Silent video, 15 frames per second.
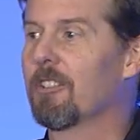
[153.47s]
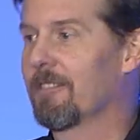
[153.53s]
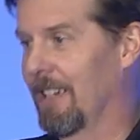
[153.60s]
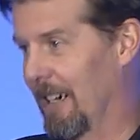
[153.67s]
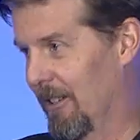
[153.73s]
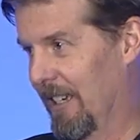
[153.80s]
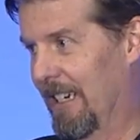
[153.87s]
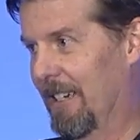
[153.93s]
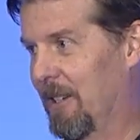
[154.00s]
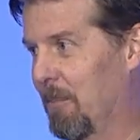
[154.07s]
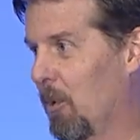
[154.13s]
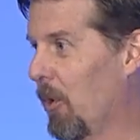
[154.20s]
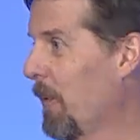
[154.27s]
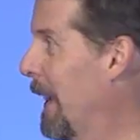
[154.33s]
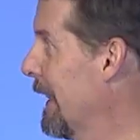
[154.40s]
I'll get into
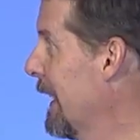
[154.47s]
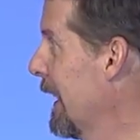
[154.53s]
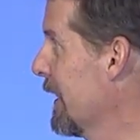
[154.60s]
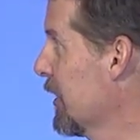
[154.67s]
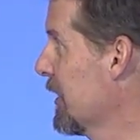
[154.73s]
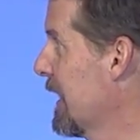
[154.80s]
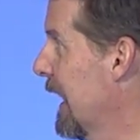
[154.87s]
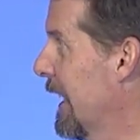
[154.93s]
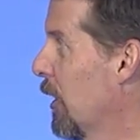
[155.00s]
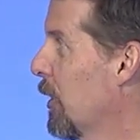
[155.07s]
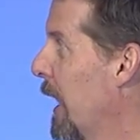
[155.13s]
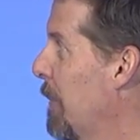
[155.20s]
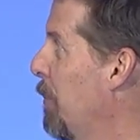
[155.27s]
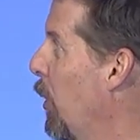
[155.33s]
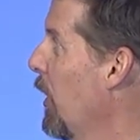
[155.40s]
more about that in just a second.
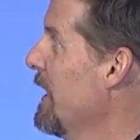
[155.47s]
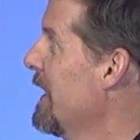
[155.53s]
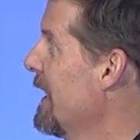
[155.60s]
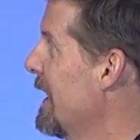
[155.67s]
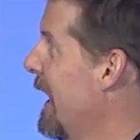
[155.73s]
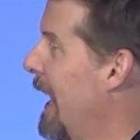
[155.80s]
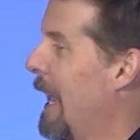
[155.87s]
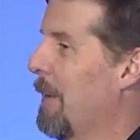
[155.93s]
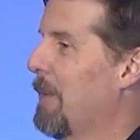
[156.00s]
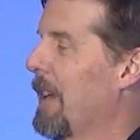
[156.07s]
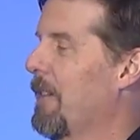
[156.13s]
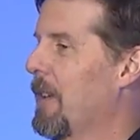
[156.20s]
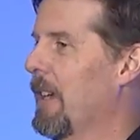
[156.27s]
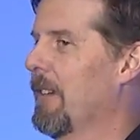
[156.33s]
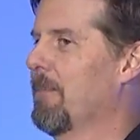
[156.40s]
Okay, Poison Tab.
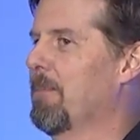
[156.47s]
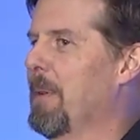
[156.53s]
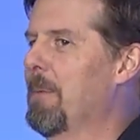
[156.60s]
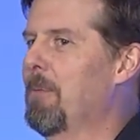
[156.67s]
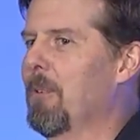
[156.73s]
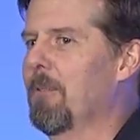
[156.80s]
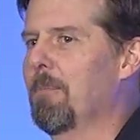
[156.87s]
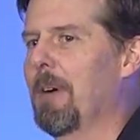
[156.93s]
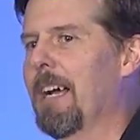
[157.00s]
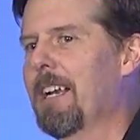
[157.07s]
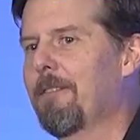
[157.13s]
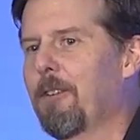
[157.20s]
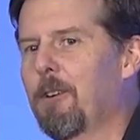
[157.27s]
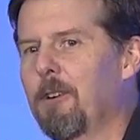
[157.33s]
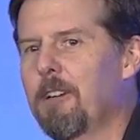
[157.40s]
People might
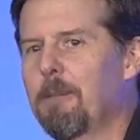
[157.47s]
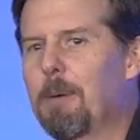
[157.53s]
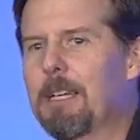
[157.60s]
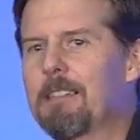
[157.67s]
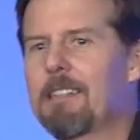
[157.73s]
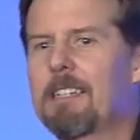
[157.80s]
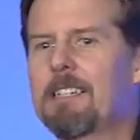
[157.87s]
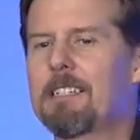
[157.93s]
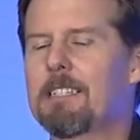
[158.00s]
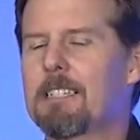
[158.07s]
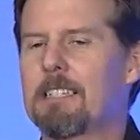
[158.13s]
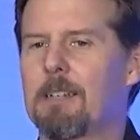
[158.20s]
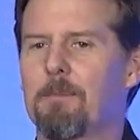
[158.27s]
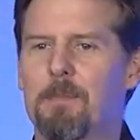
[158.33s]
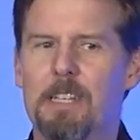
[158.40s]
have heard about
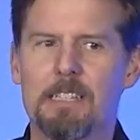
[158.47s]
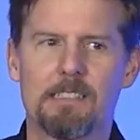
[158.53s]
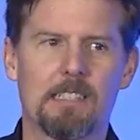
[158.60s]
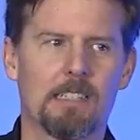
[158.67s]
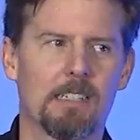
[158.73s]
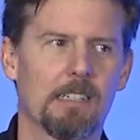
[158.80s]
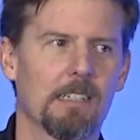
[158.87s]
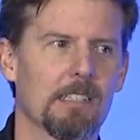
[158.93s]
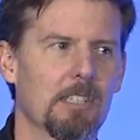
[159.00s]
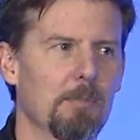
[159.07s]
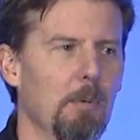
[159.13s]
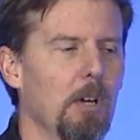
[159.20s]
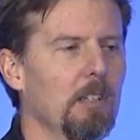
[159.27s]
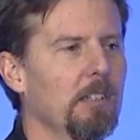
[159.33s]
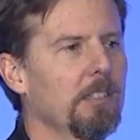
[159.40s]
this. It's a,
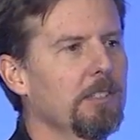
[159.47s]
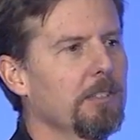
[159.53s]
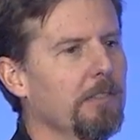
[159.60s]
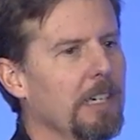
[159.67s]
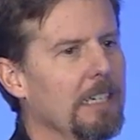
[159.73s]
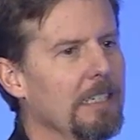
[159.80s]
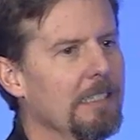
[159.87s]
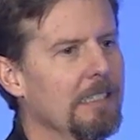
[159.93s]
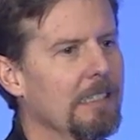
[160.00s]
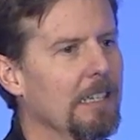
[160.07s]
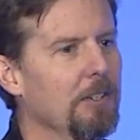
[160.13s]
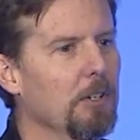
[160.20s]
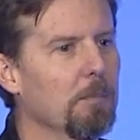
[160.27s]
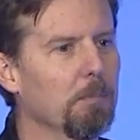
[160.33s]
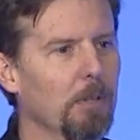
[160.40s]
small little device that
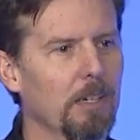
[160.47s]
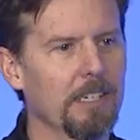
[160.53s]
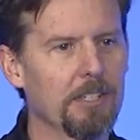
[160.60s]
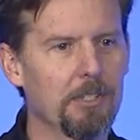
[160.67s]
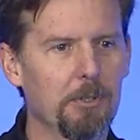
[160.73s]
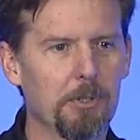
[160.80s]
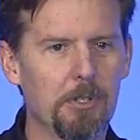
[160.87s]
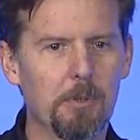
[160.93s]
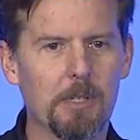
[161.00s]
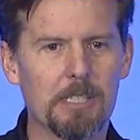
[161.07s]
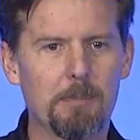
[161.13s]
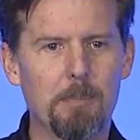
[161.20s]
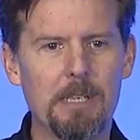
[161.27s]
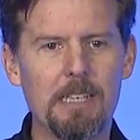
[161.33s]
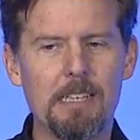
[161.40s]
you can plug into a
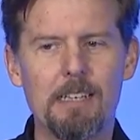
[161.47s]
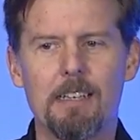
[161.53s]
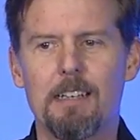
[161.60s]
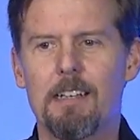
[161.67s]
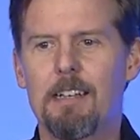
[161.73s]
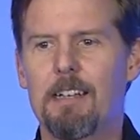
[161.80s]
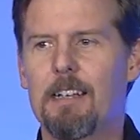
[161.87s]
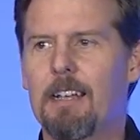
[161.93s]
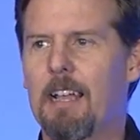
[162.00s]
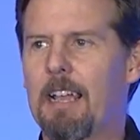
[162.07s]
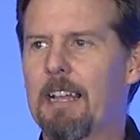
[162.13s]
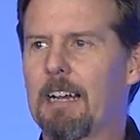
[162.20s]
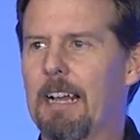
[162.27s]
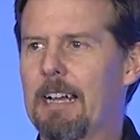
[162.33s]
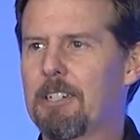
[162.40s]
USB,
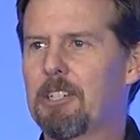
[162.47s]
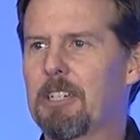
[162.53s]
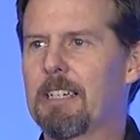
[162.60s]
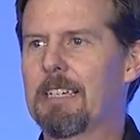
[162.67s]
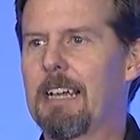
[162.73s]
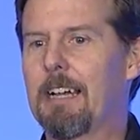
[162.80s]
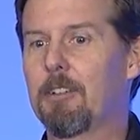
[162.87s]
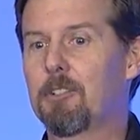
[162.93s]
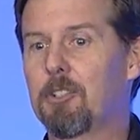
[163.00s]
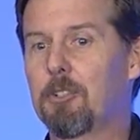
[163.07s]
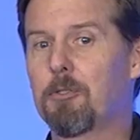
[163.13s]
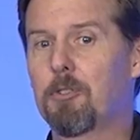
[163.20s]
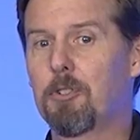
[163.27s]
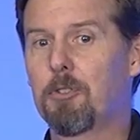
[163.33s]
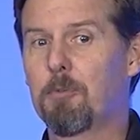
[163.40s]
and it actually allows you
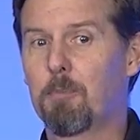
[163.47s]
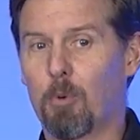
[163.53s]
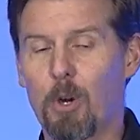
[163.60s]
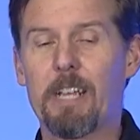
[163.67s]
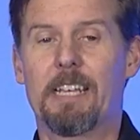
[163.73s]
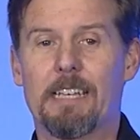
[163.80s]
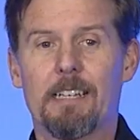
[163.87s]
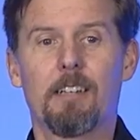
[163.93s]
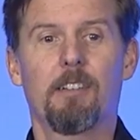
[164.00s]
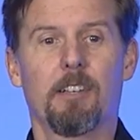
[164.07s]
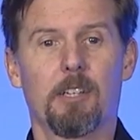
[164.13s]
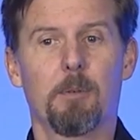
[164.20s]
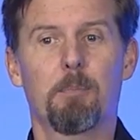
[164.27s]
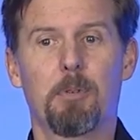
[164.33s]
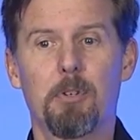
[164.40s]
to break into the
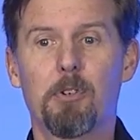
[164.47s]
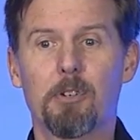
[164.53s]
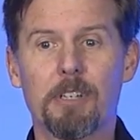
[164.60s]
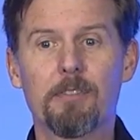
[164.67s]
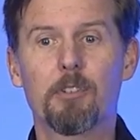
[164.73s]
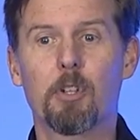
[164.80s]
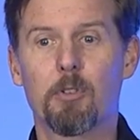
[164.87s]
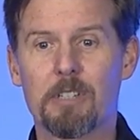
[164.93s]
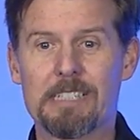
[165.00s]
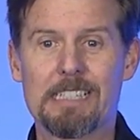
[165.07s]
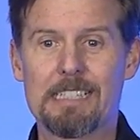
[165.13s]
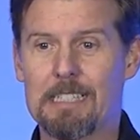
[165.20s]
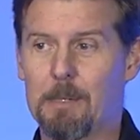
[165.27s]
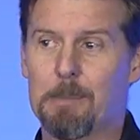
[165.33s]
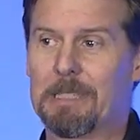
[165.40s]
computer even though the
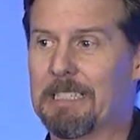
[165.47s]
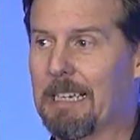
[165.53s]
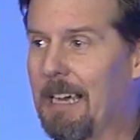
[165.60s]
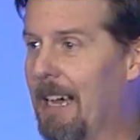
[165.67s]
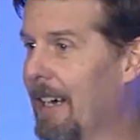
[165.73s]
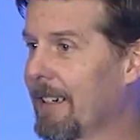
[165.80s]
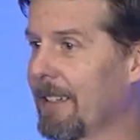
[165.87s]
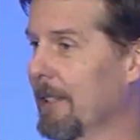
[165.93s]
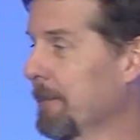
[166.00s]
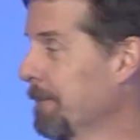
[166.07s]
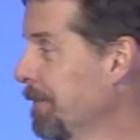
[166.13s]
system is locked.